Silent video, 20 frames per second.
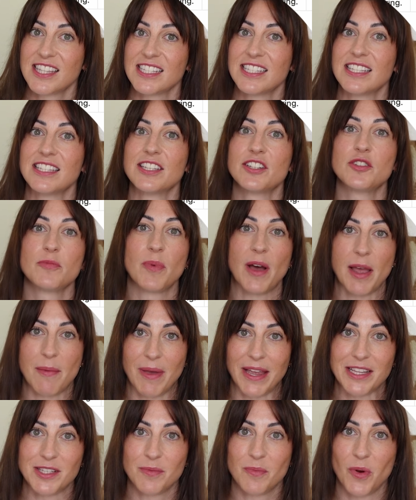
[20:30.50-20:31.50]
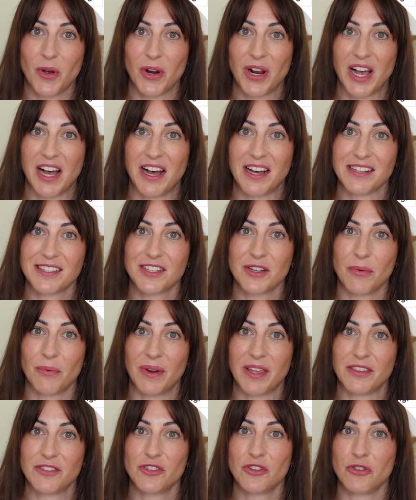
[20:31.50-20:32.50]
This is a Dubai-based podcast
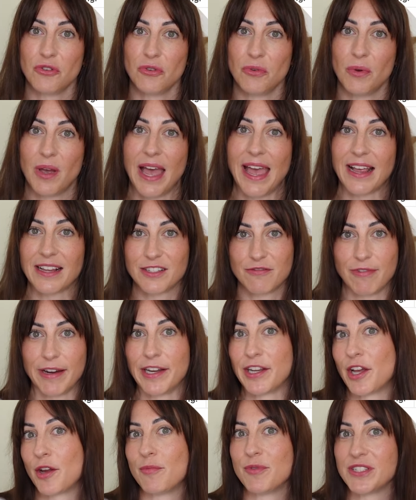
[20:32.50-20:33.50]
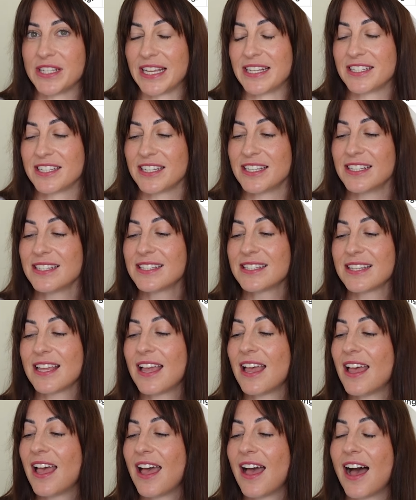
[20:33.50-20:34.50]
with two ex-radio presenters.
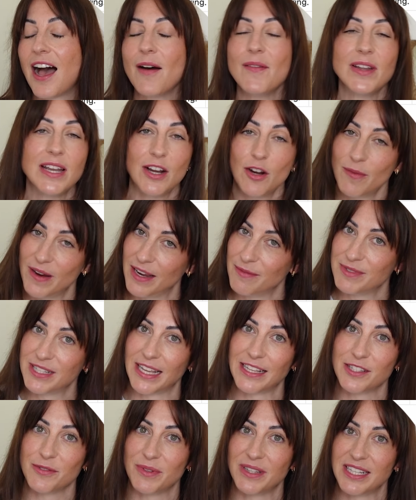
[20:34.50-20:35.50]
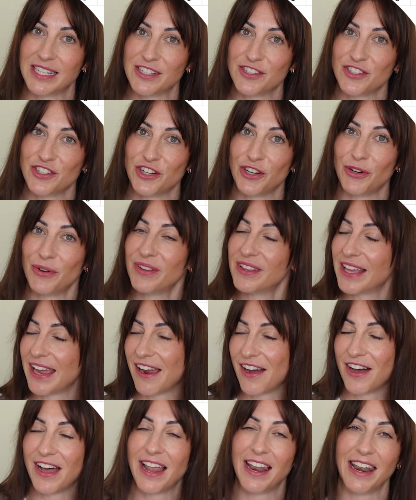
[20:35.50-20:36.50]
I'm a little bit obsessed with these two. They
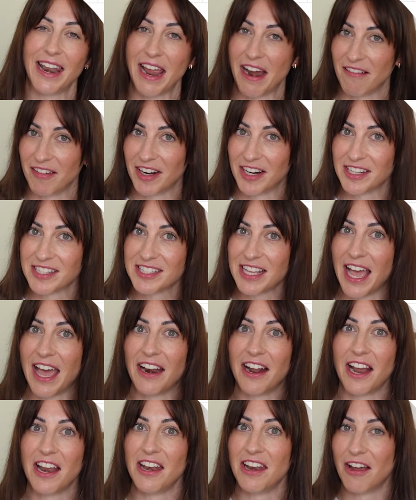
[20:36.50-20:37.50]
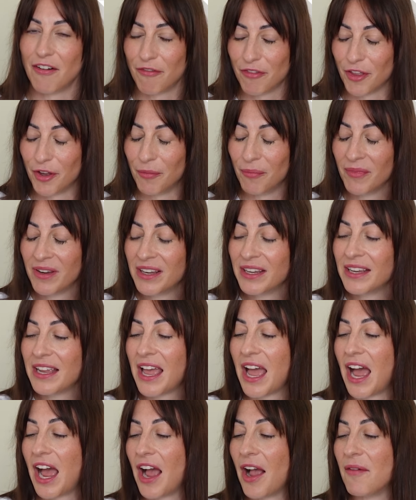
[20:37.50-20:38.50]
are hilarious and I love them.
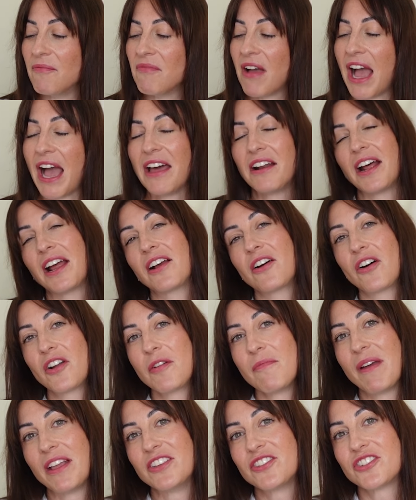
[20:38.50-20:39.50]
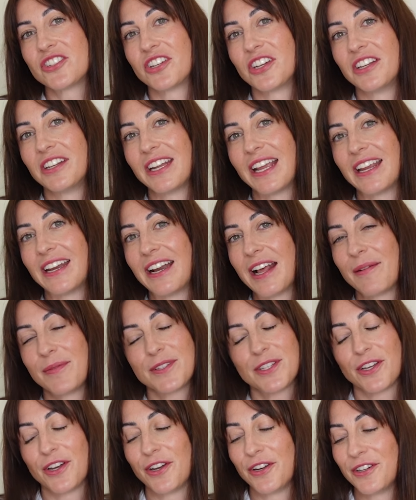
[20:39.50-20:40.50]
And I got a mention in an
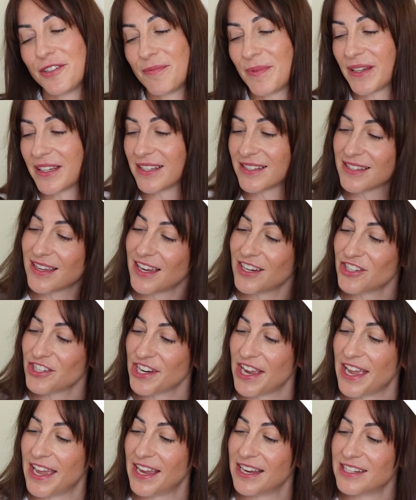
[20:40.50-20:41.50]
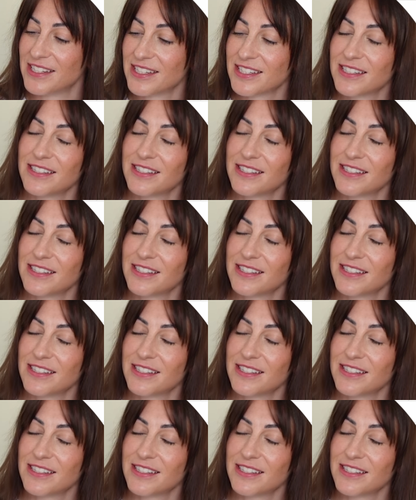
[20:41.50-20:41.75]
episode because I shared